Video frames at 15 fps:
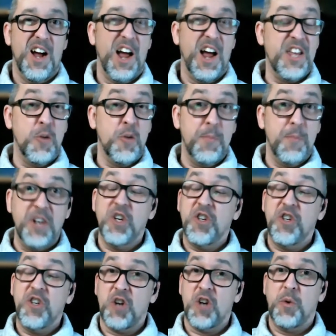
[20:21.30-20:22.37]
You
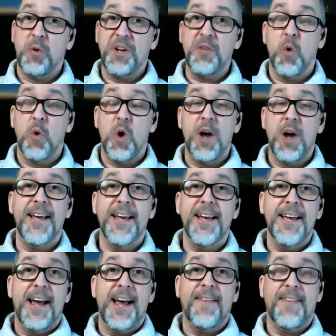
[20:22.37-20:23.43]
mentioned John 21.
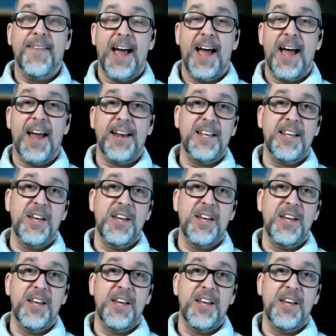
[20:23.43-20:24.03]
And that